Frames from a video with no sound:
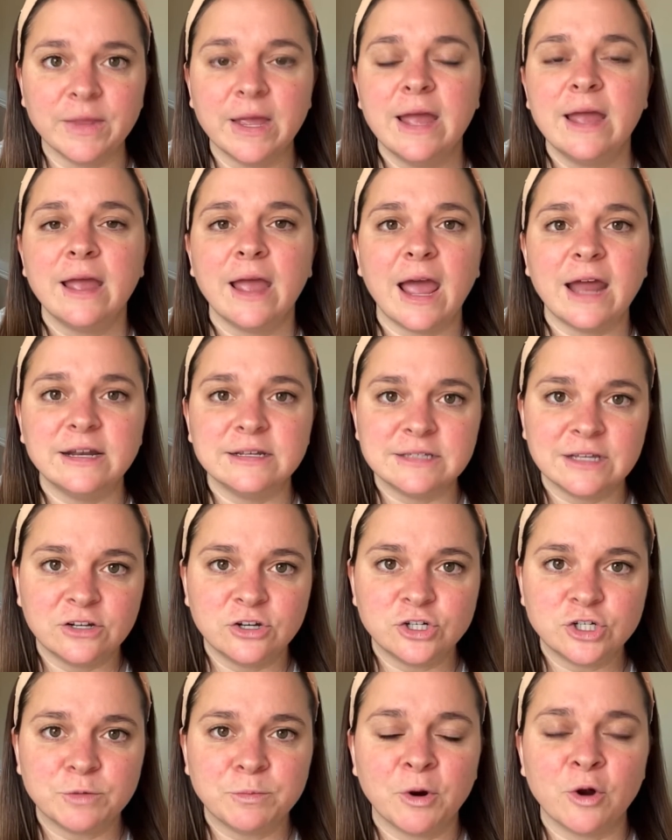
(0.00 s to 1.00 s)
And a signature
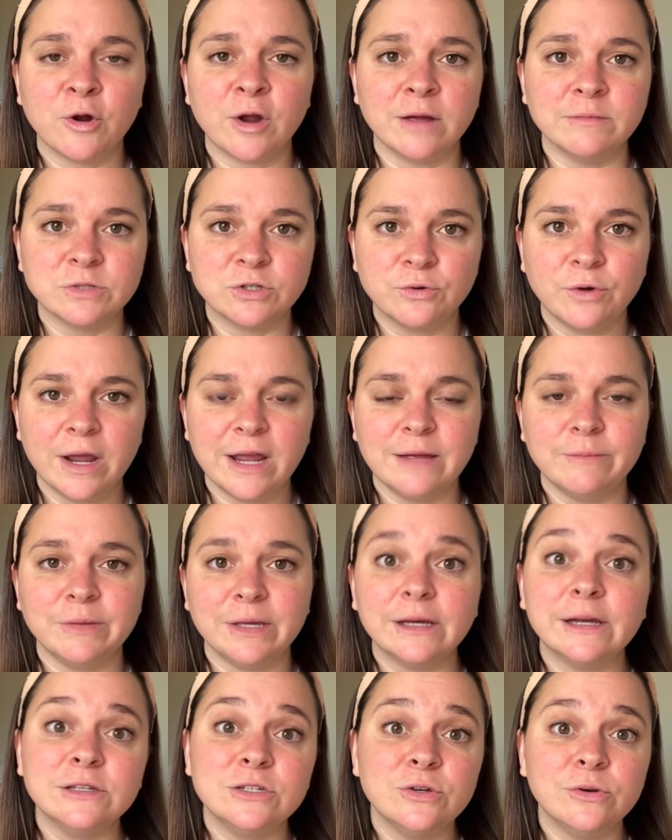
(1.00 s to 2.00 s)
program is great
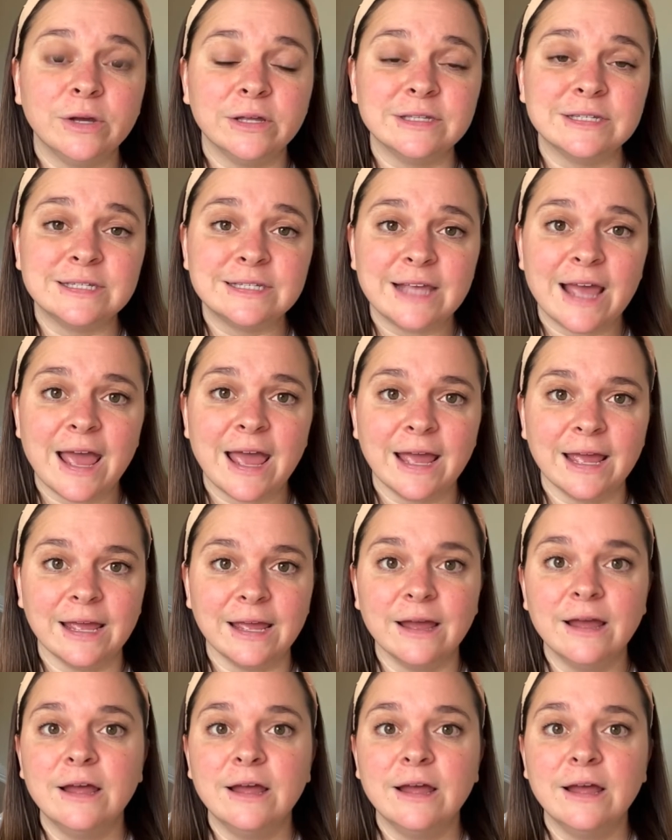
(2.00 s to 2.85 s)
because you can say,